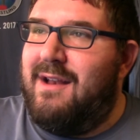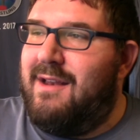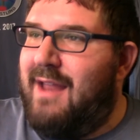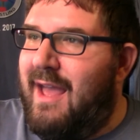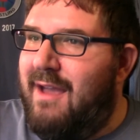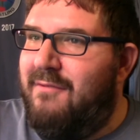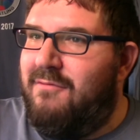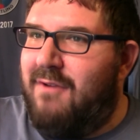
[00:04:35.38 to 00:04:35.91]

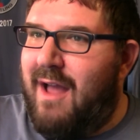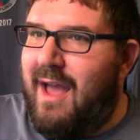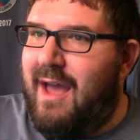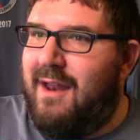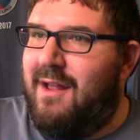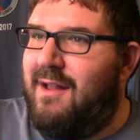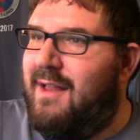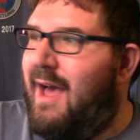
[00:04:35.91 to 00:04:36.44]
they
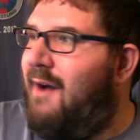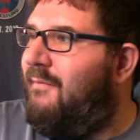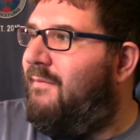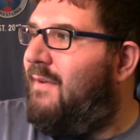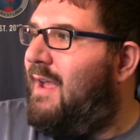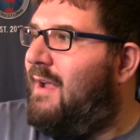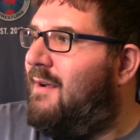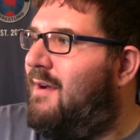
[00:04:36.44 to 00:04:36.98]
ran that
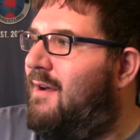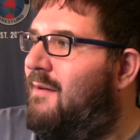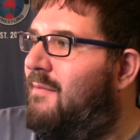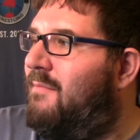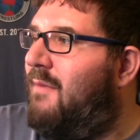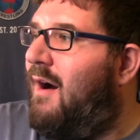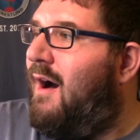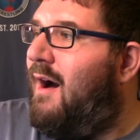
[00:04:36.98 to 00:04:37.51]
thing
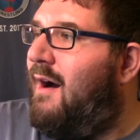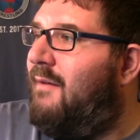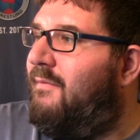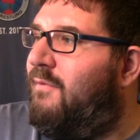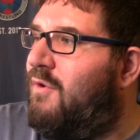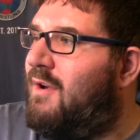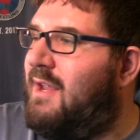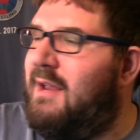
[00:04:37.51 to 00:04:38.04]
uh,
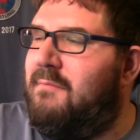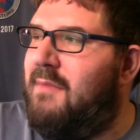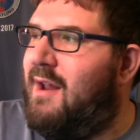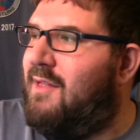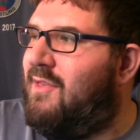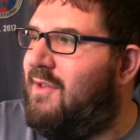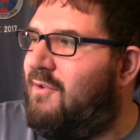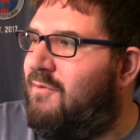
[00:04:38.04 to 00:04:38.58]
14
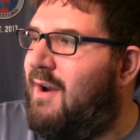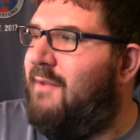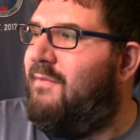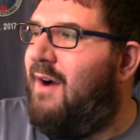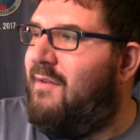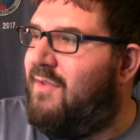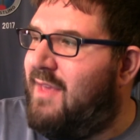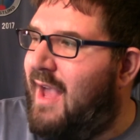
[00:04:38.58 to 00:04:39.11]
minutes and
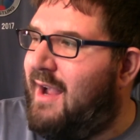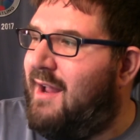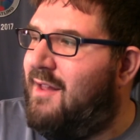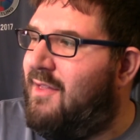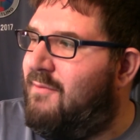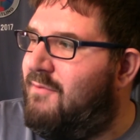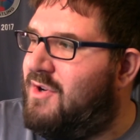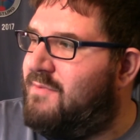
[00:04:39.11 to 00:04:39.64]
25
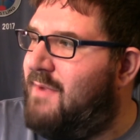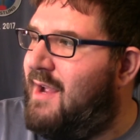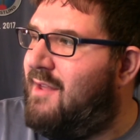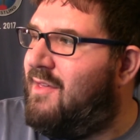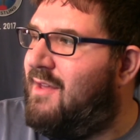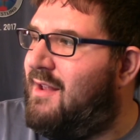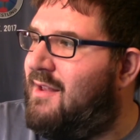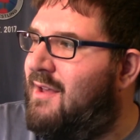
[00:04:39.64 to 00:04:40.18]
seconds, which
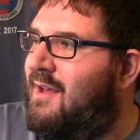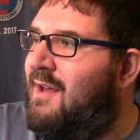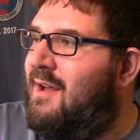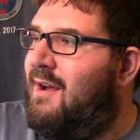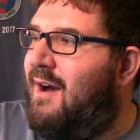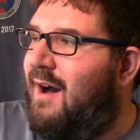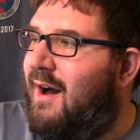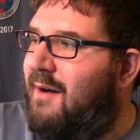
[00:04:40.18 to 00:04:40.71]
makes it,
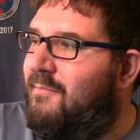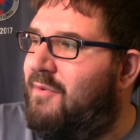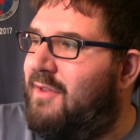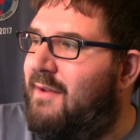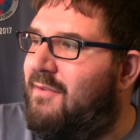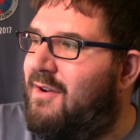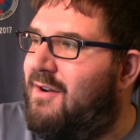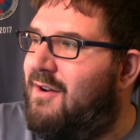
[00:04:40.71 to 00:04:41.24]
uh,
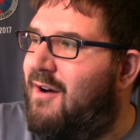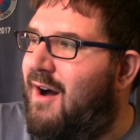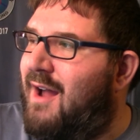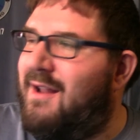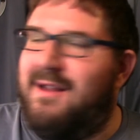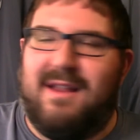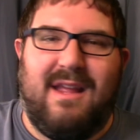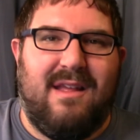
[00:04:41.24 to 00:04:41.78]
believe it or
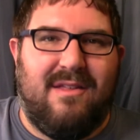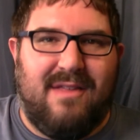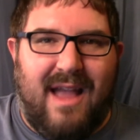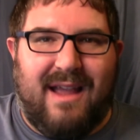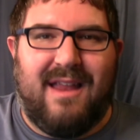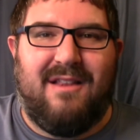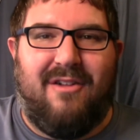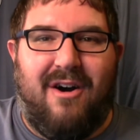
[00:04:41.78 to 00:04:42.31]
not, the
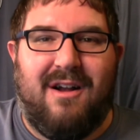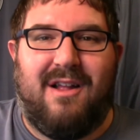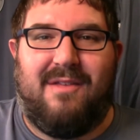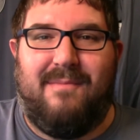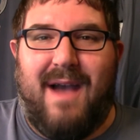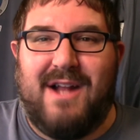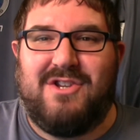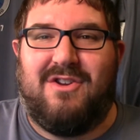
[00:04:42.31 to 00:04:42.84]
second
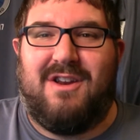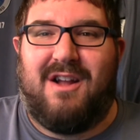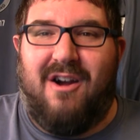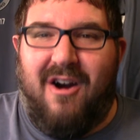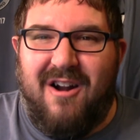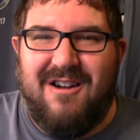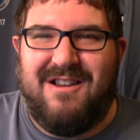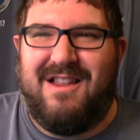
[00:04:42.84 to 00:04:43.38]
longest match on the
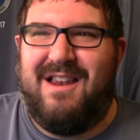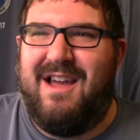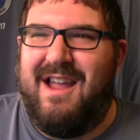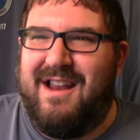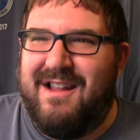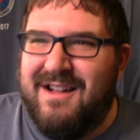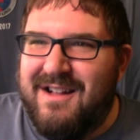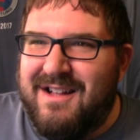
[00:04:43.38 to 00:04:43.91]
card tonight,